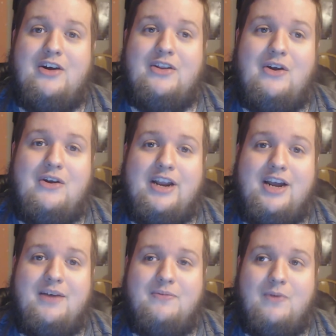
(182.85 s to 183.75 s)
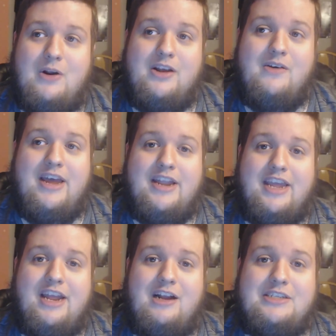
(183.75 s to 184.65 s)
on long enough. We're gonna go ahead and
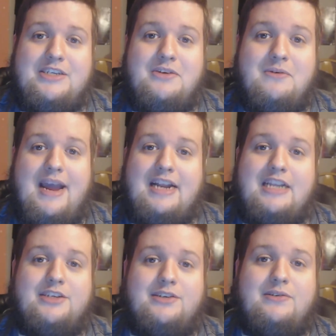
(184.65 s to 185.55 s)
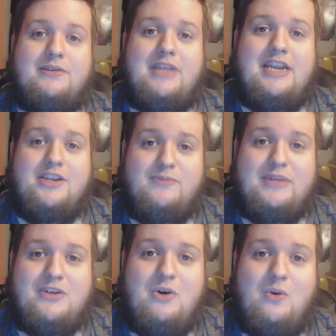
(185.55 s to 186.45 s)
get on to reacting to the Doom
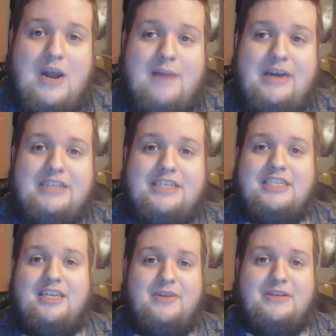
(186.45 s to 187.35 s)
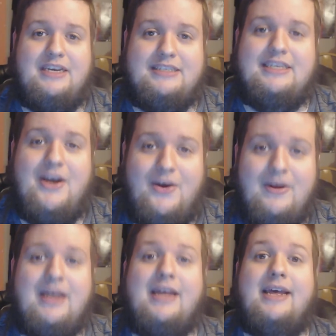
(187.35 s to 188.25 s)
Eternal rap by JT Music.
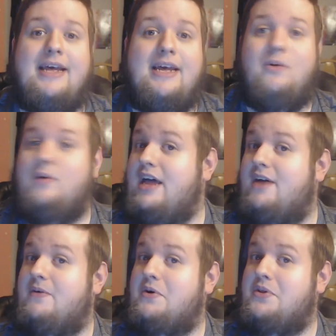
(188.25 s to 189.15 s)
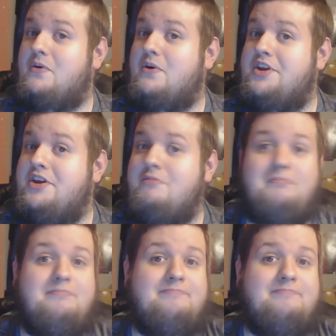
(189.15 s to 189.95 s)
So, without further ado,